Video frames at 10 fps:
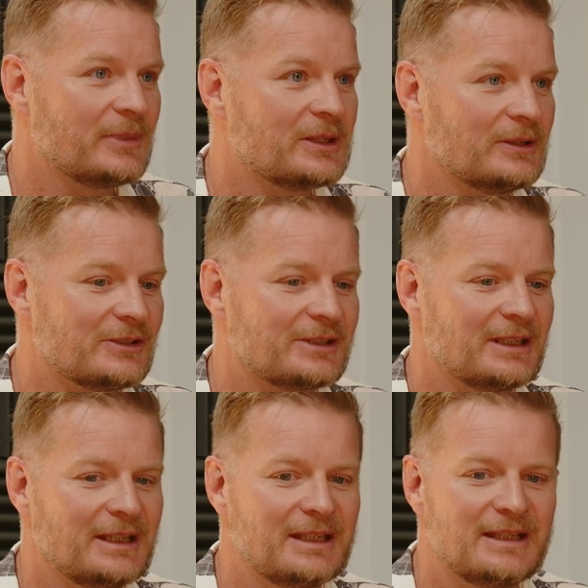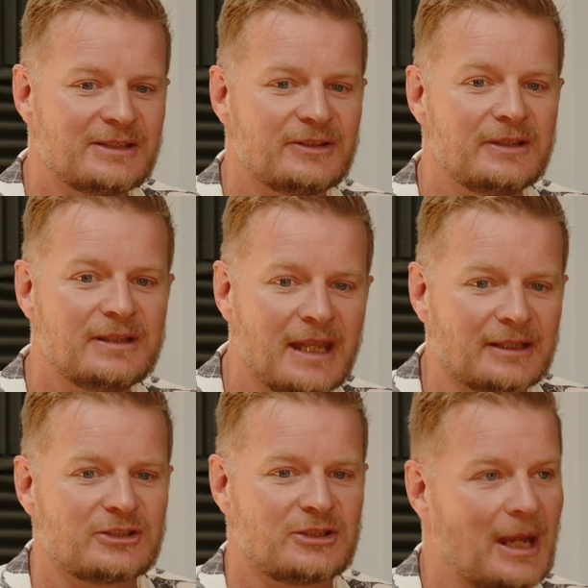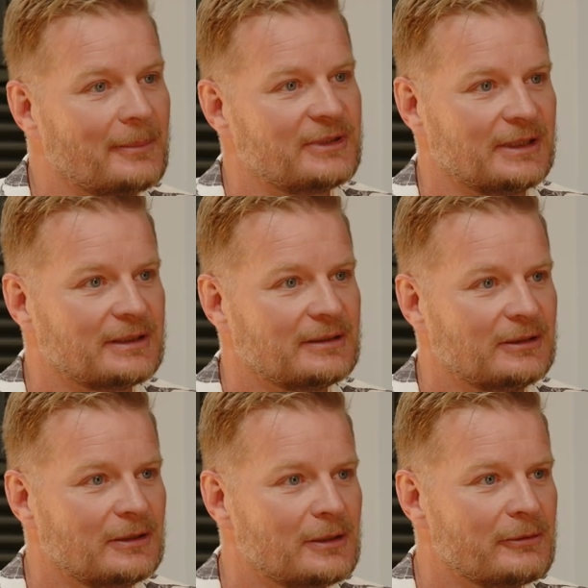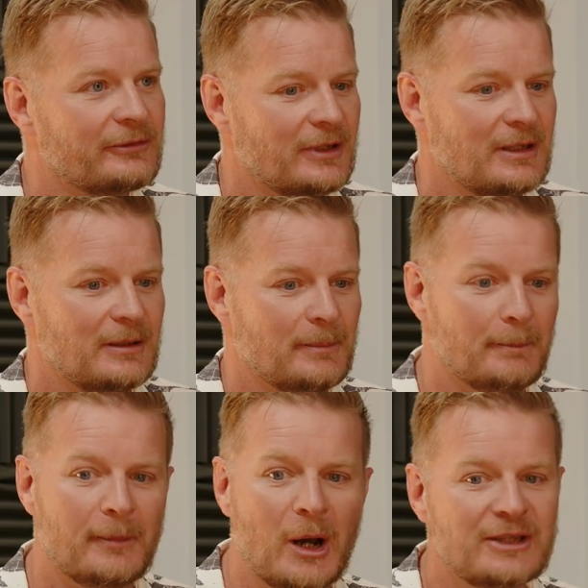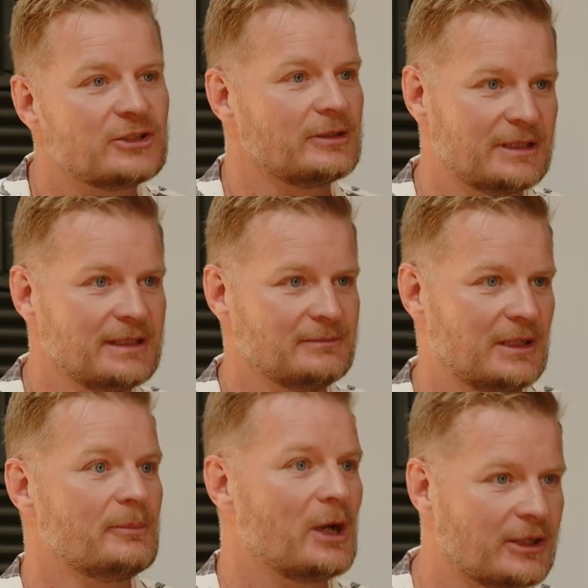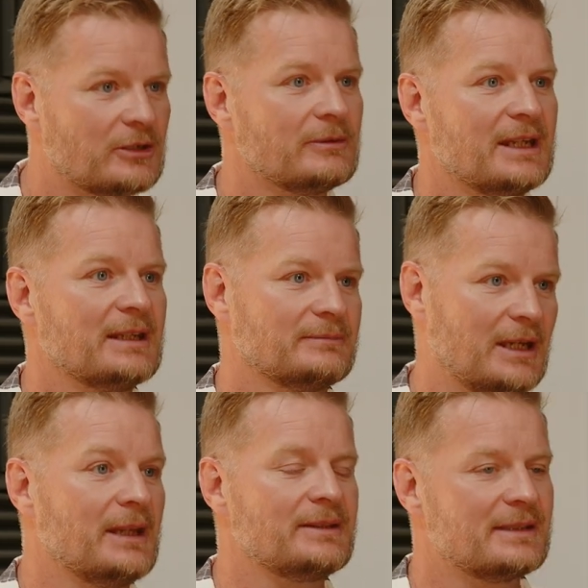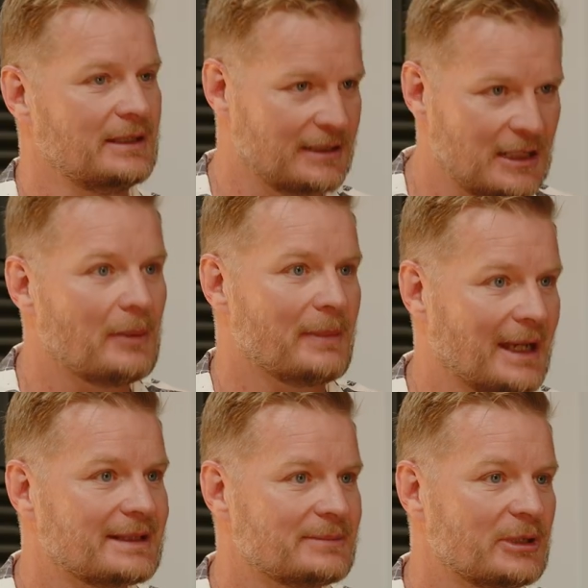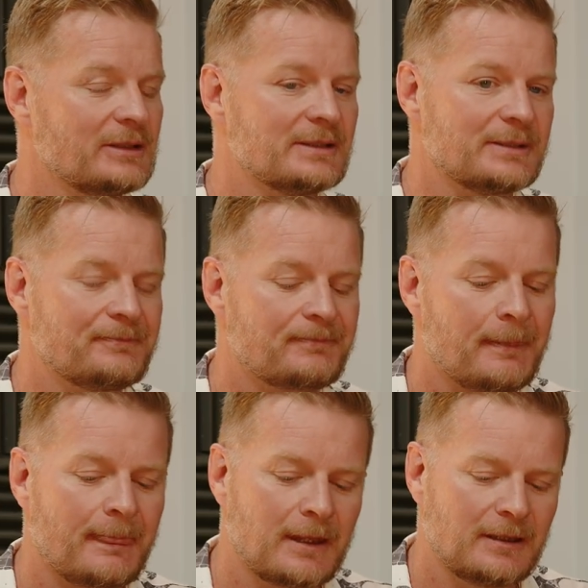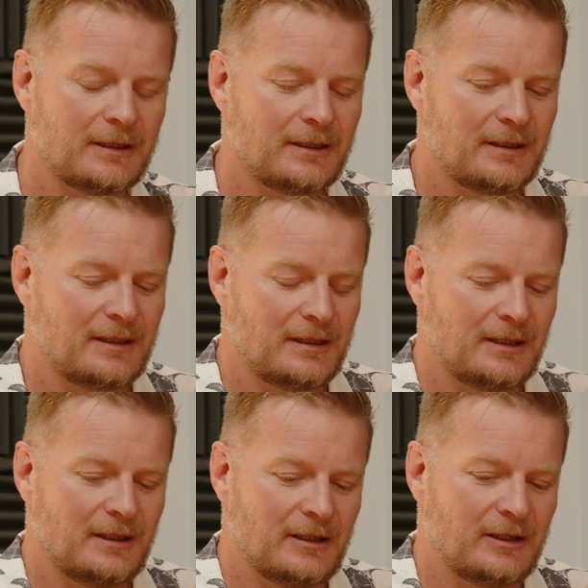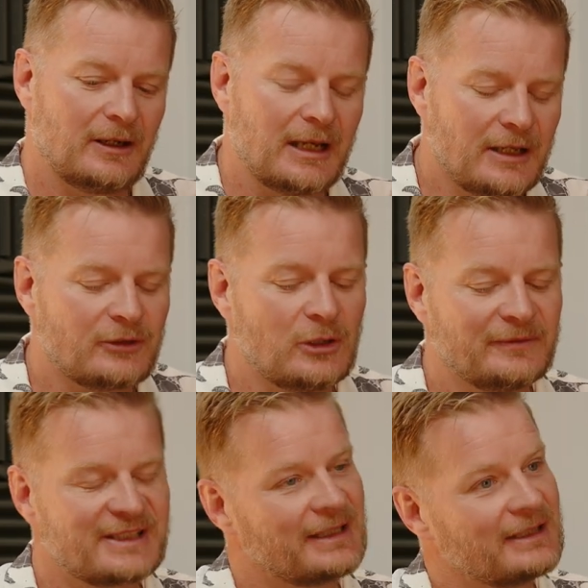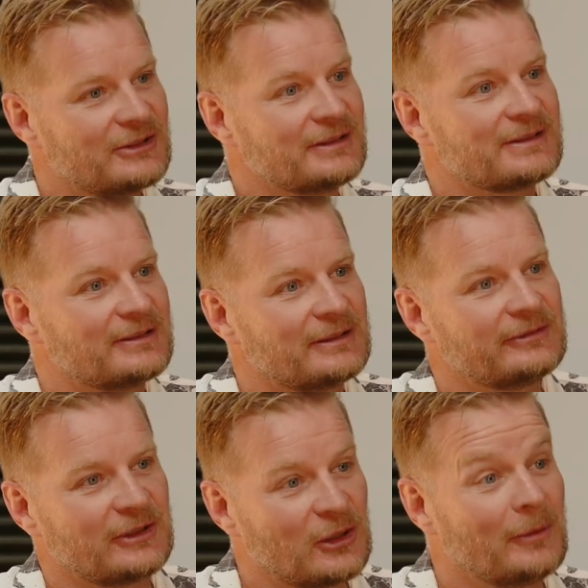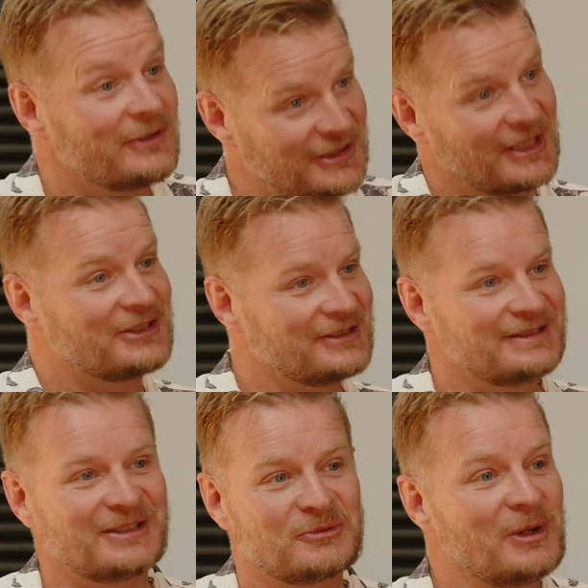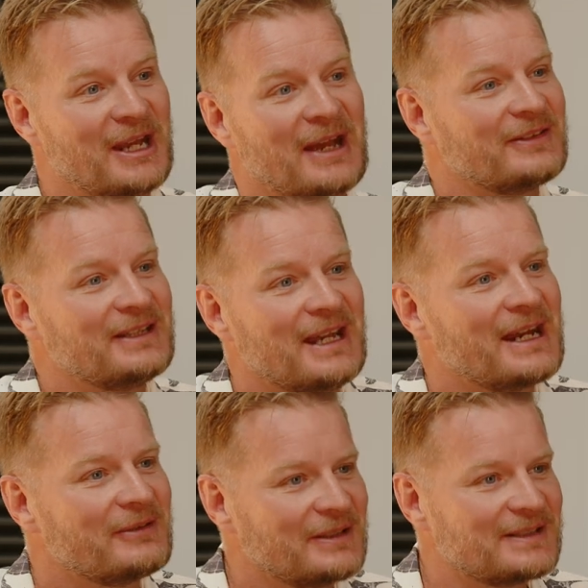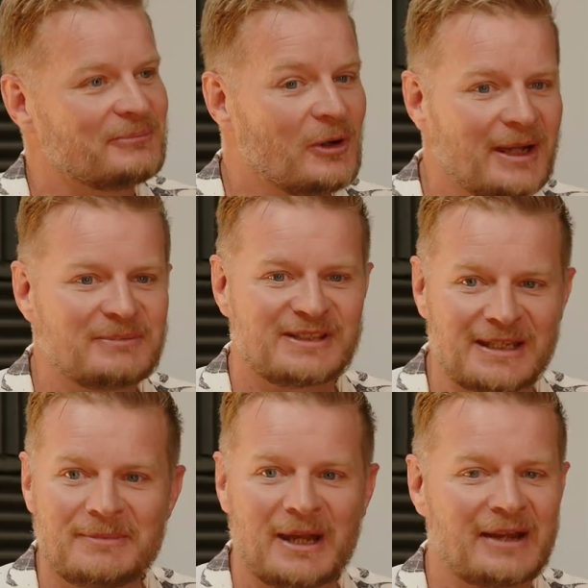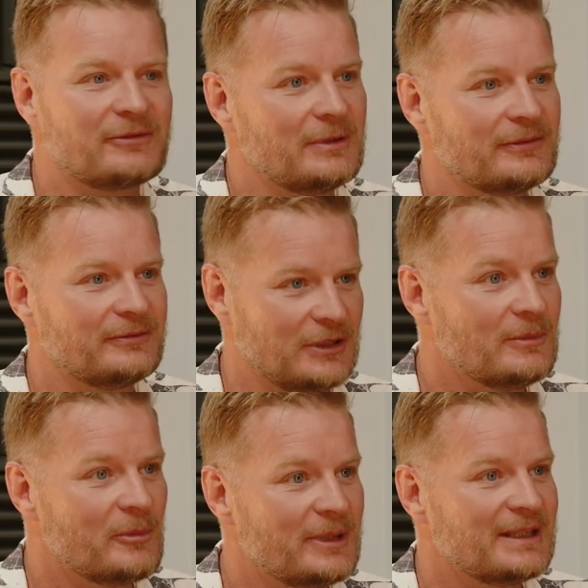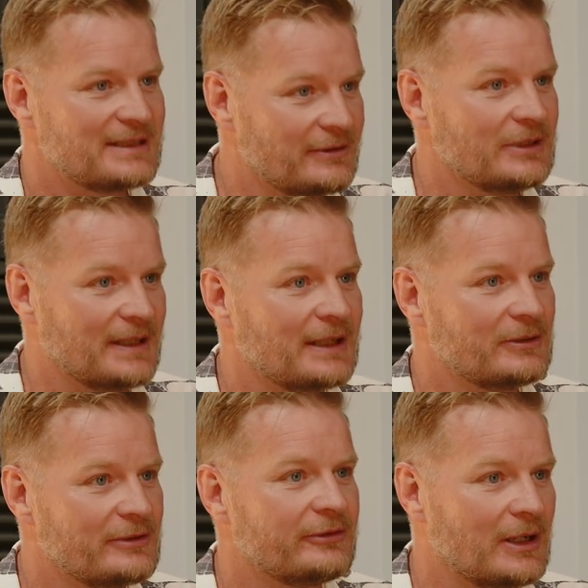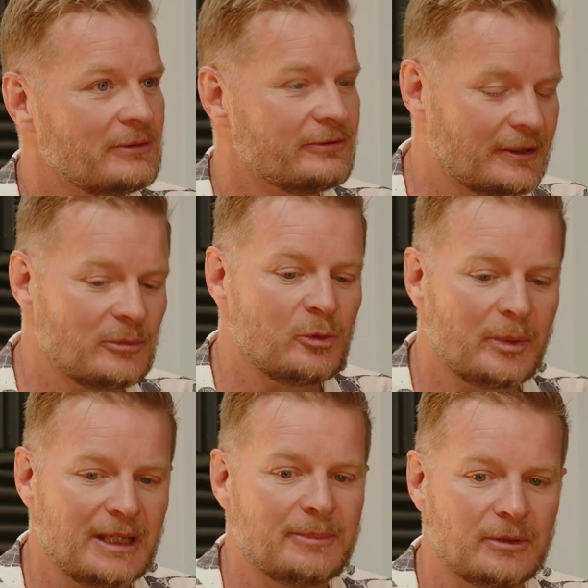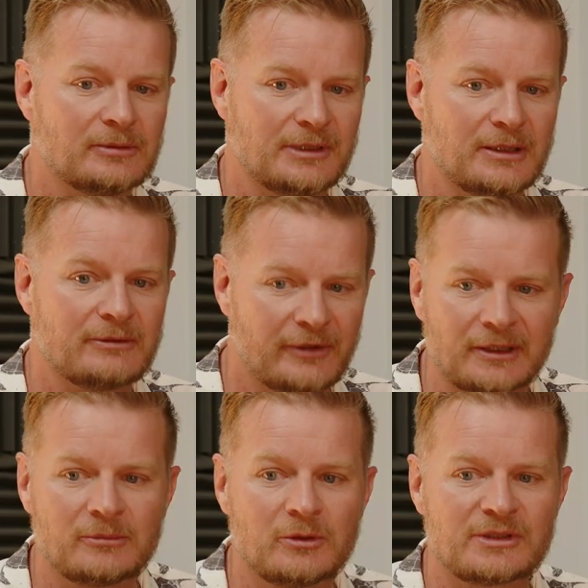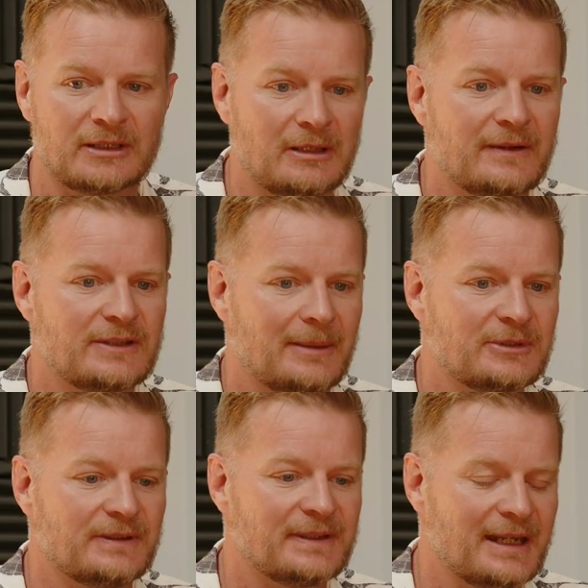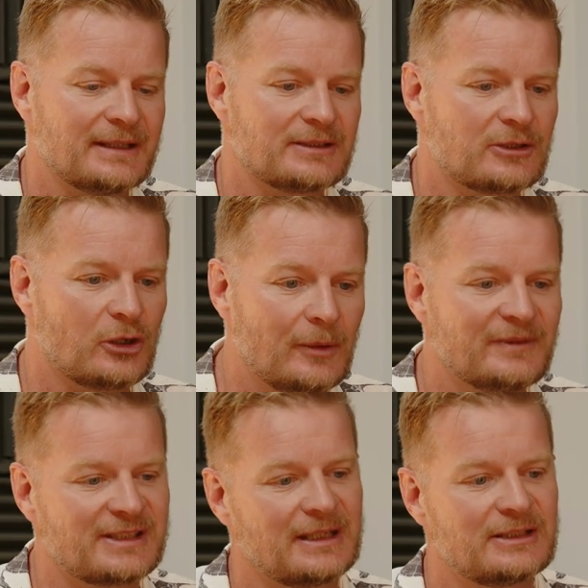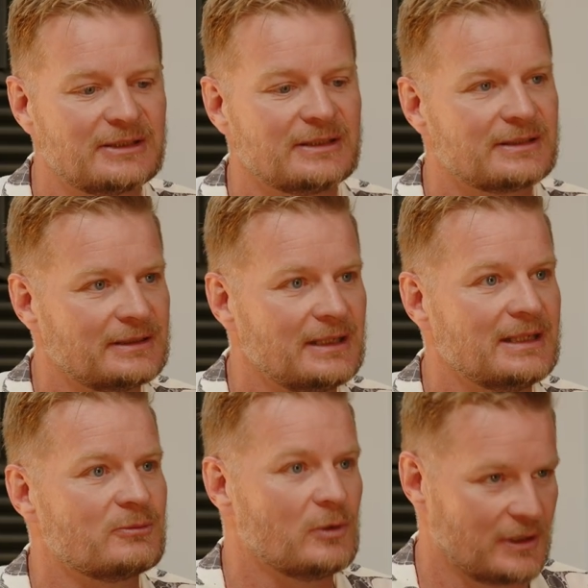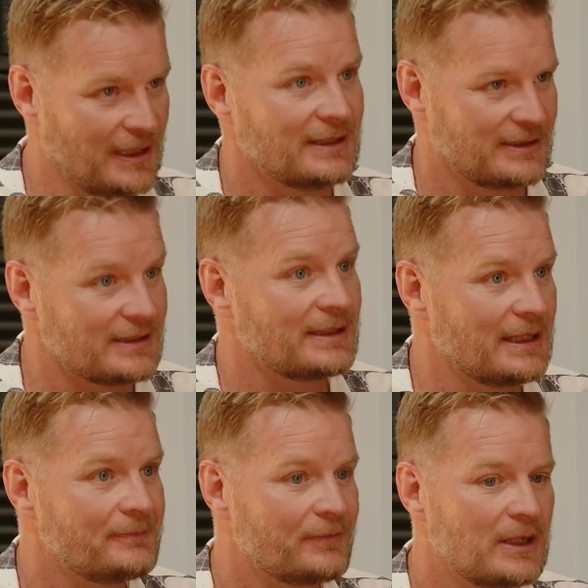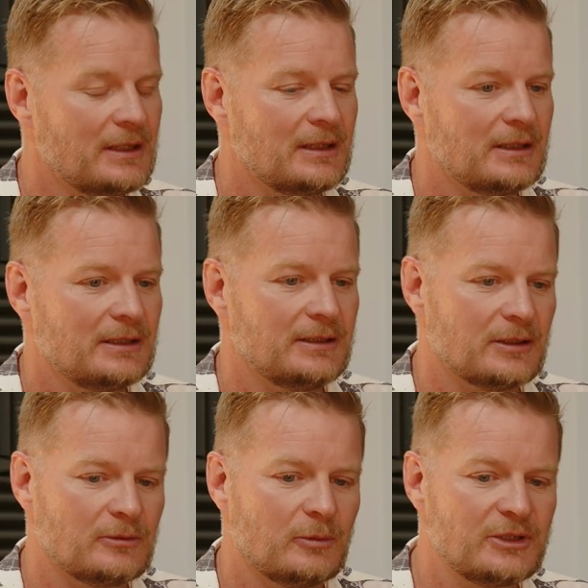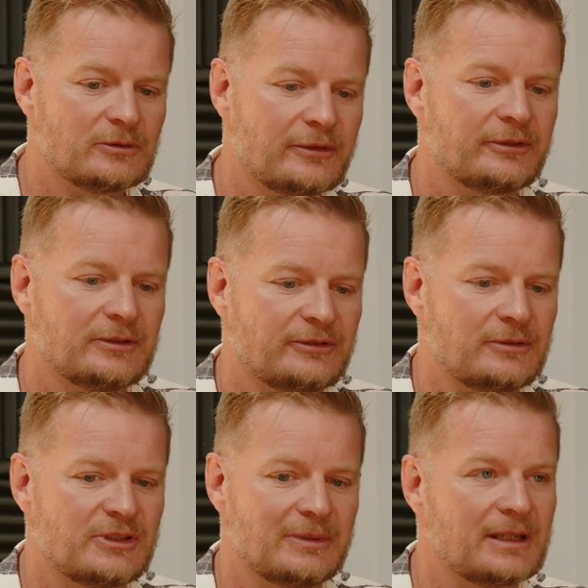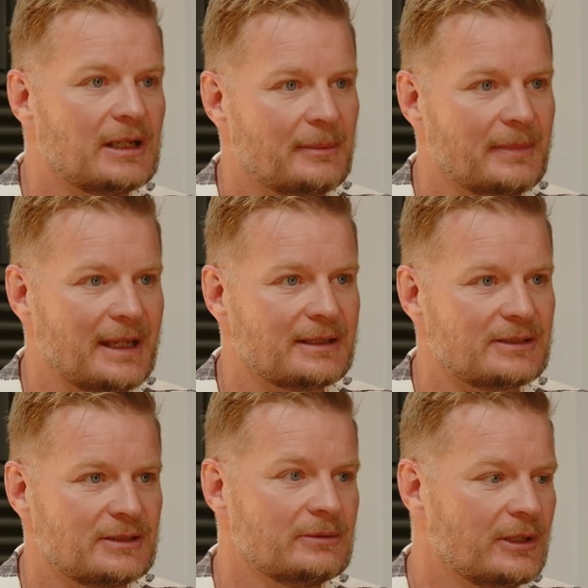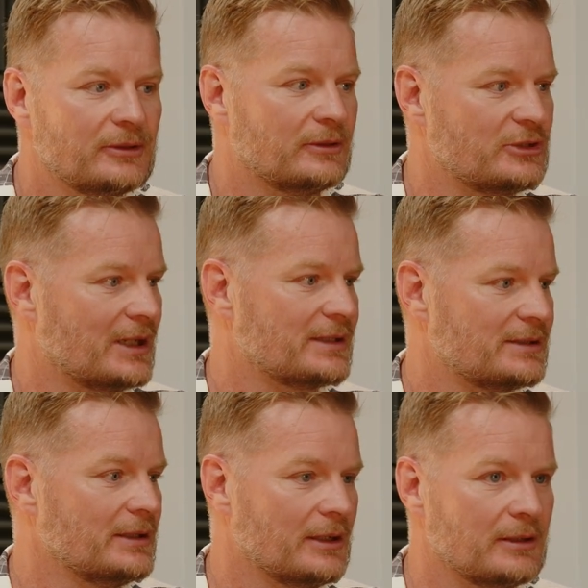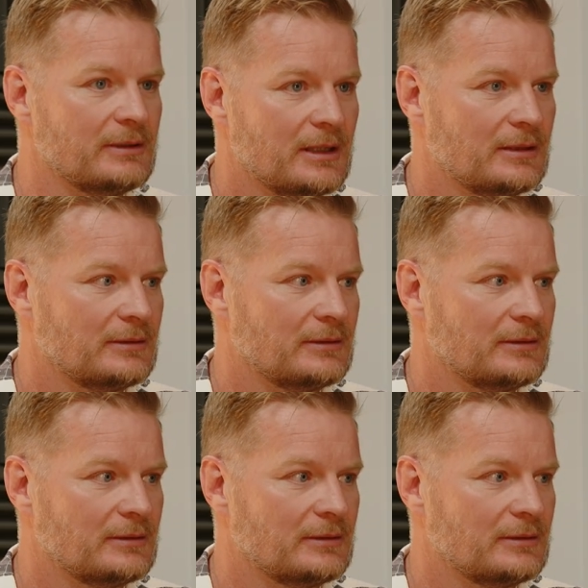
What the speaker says: because it is the next chapter of my journey and my career and IncomeMAX, because I love conversations. I think conversations, as we're having now and as my team have with human beings every day on the phone, vulnerable people, you know, vulnerable to life's ups and downs, conversations is what gets us there. You know, when you're referred through to IncomeMAX, you are not just, you know,